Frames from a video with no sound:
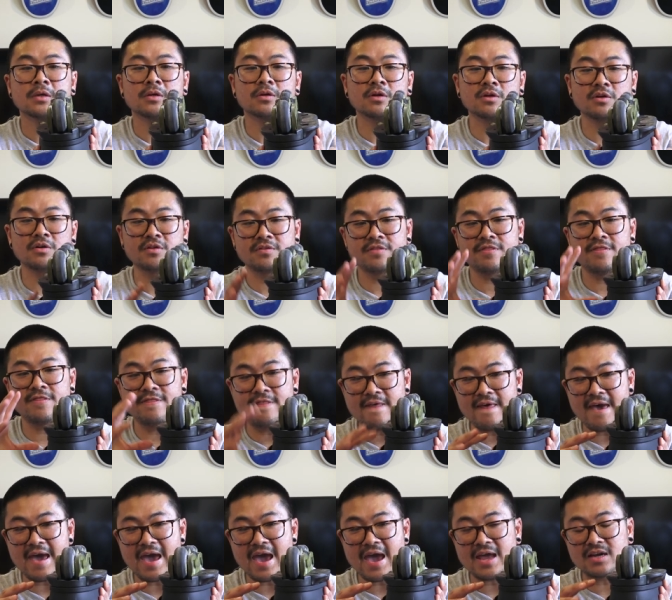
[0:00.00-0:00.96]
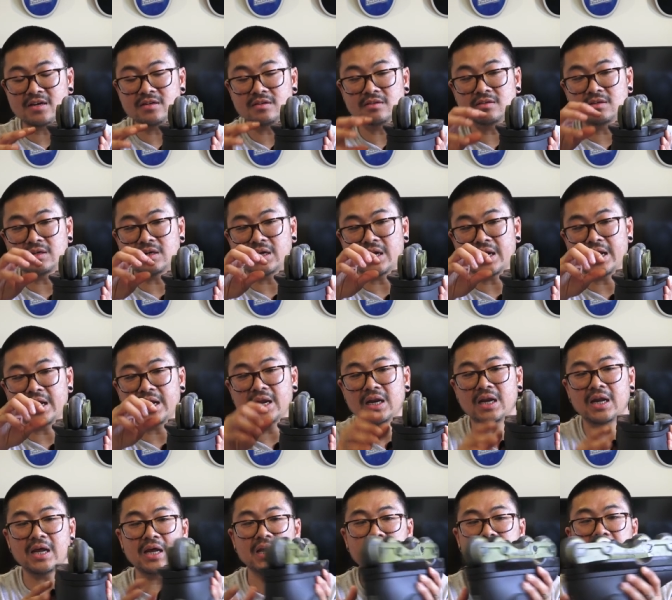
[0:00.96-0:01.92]
Not only that,
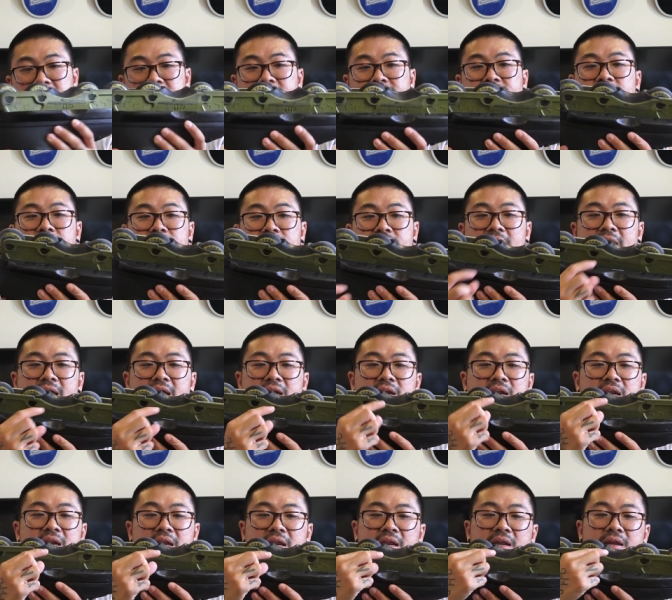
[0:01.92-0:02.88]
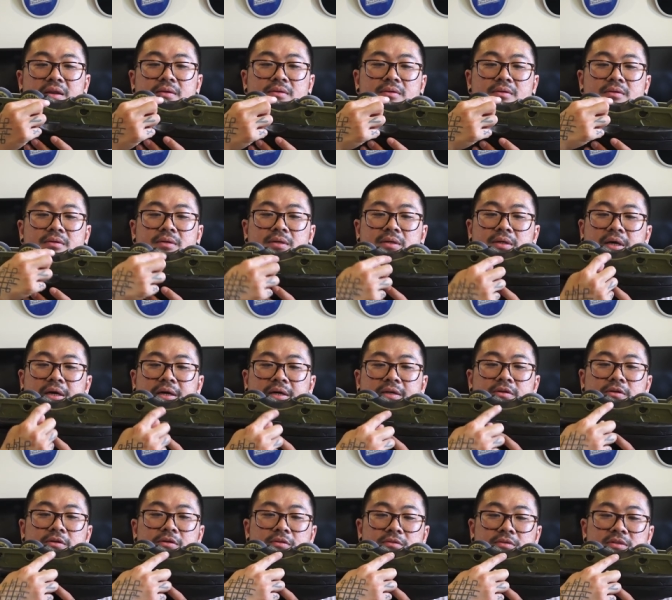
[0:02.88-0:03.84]
it gives you that, I
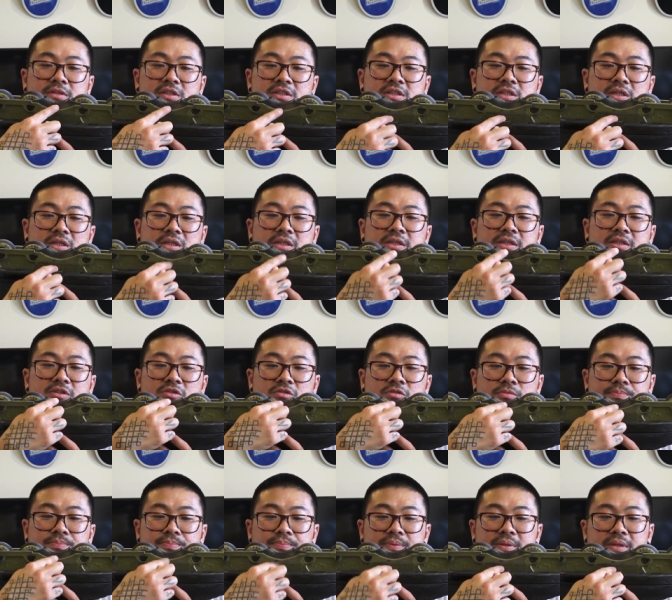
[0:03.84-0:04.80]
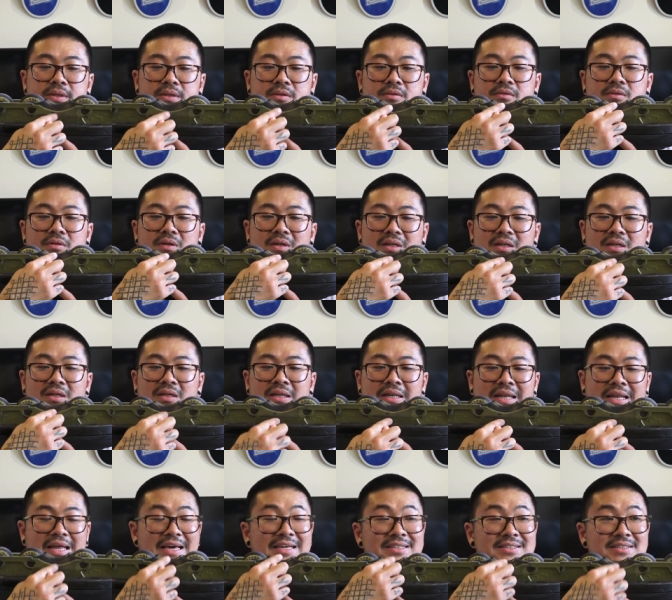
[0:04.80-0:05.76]
don't know, just a little bit
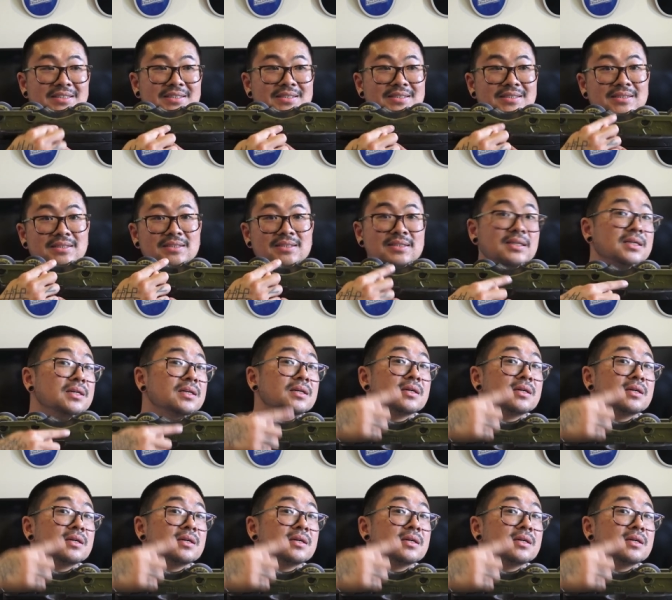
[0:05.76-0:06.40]
less